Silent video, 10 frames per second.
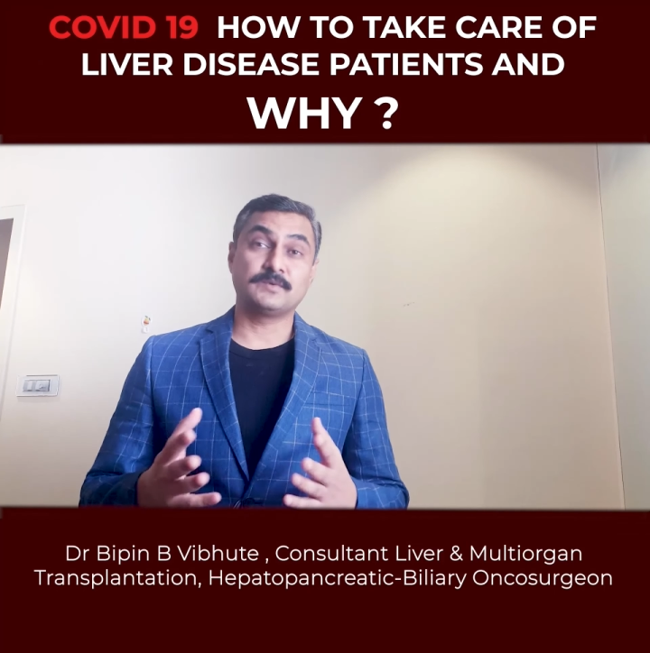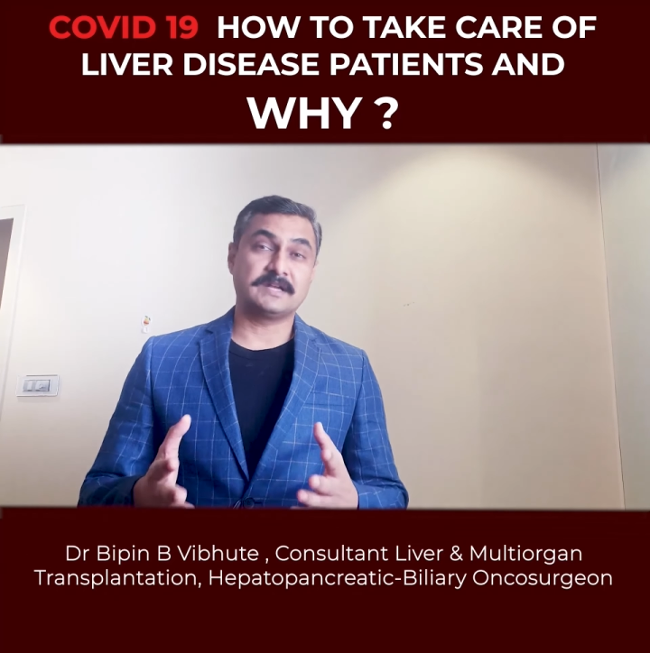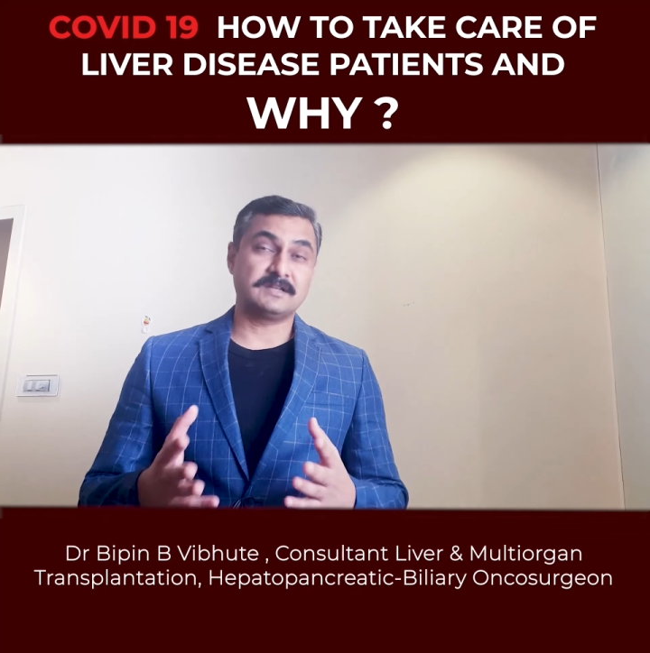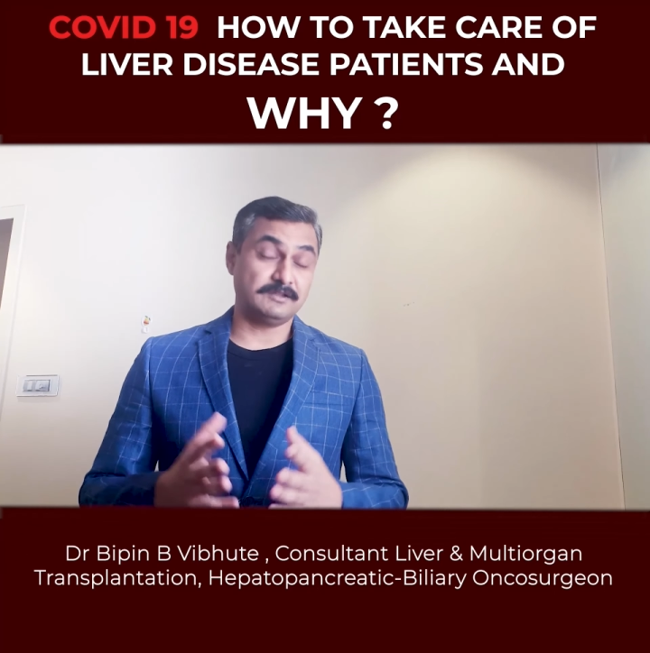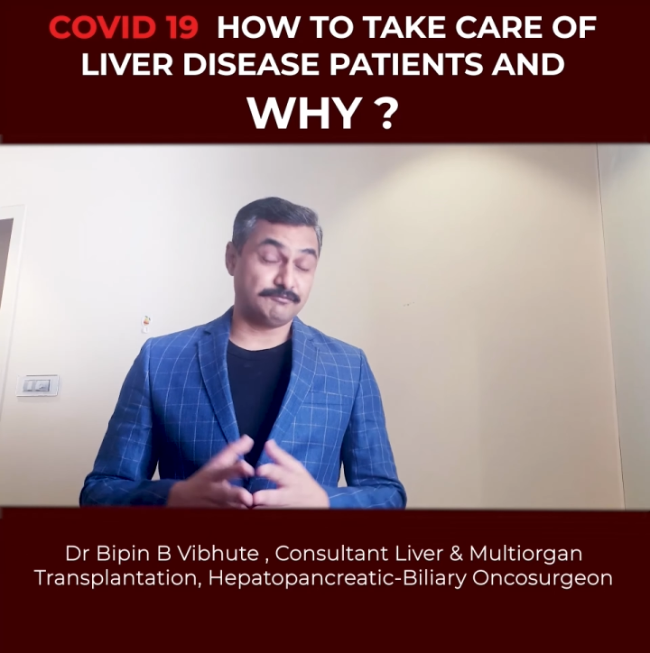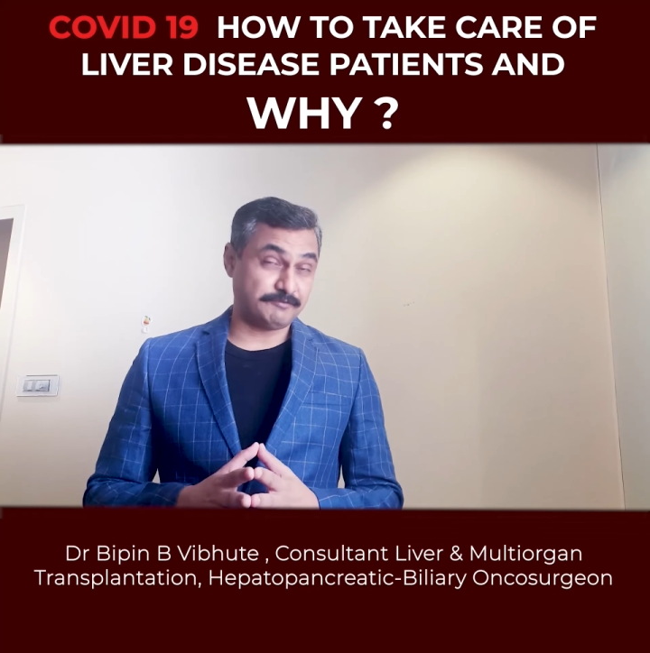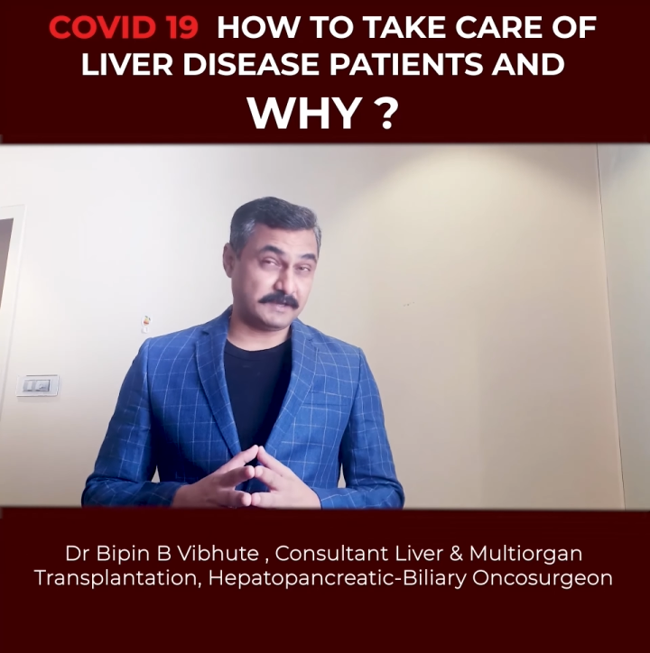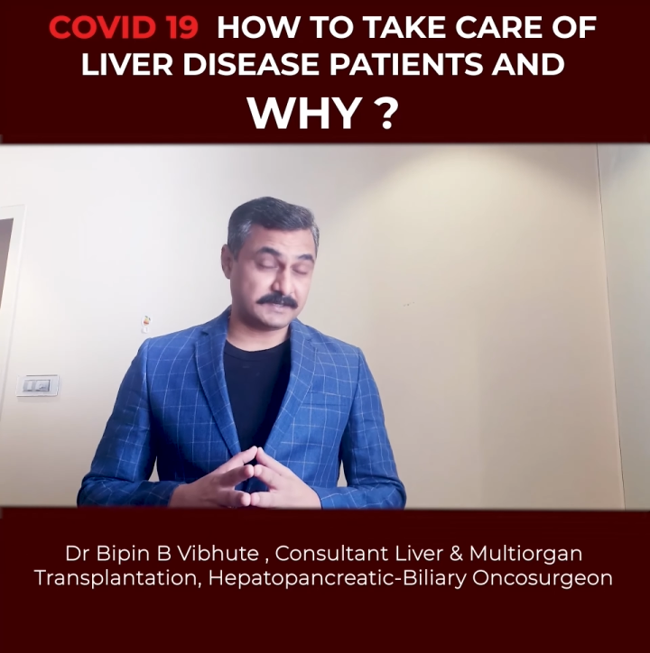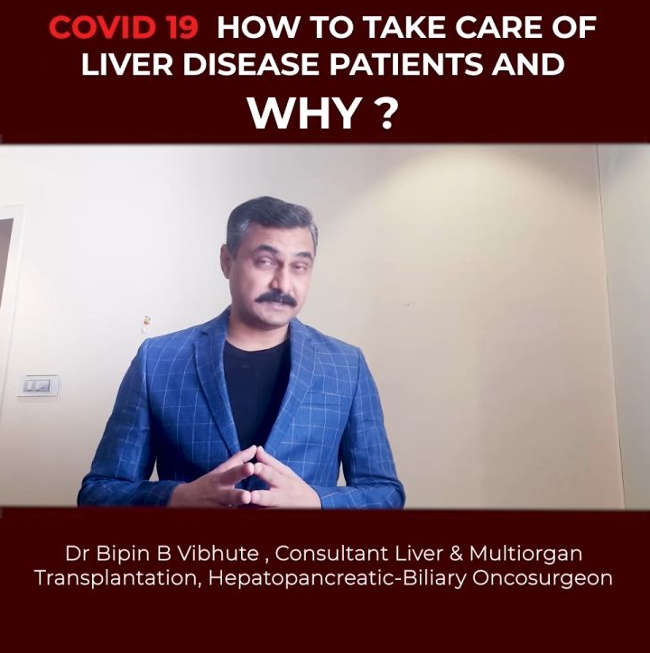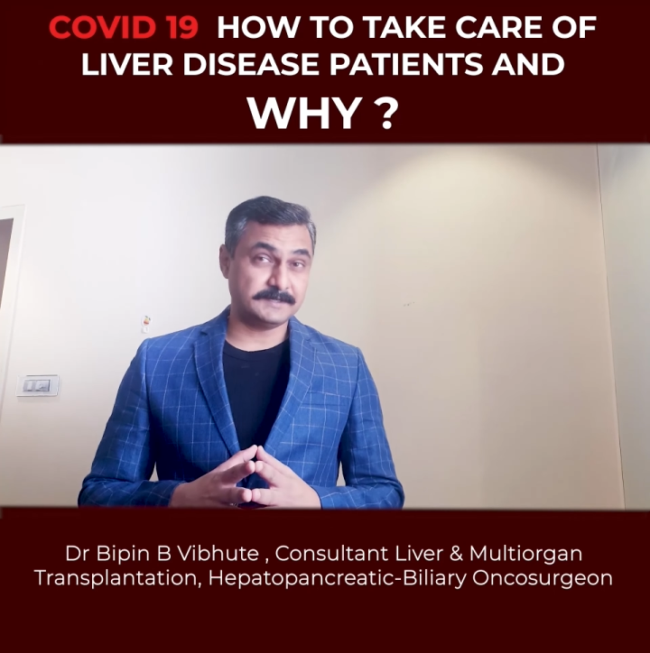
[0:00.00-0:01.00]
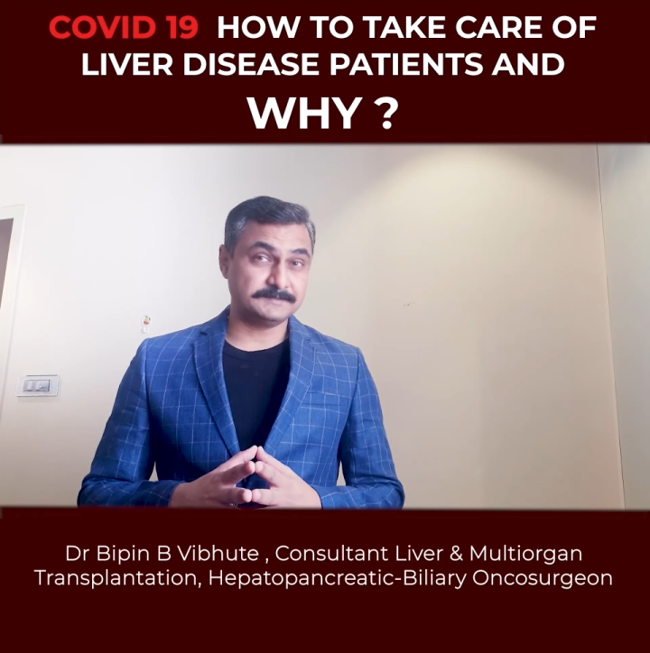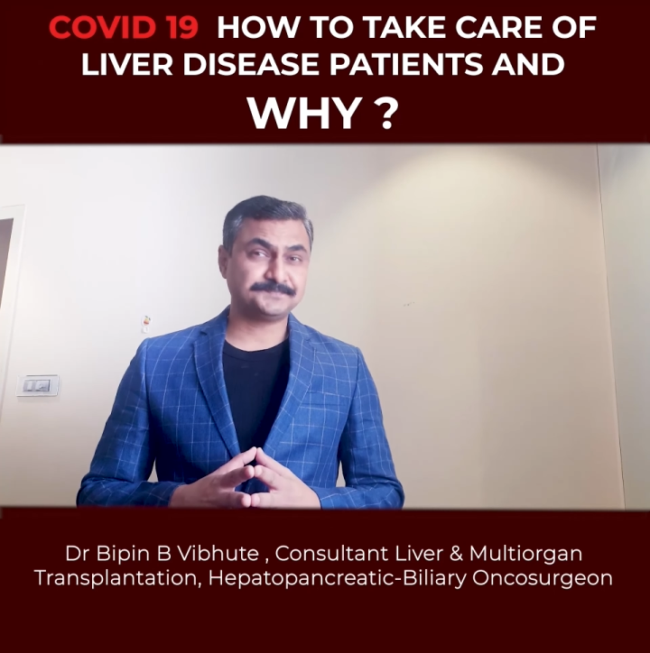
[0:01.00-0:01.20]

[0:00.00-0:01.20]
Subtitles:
get infected.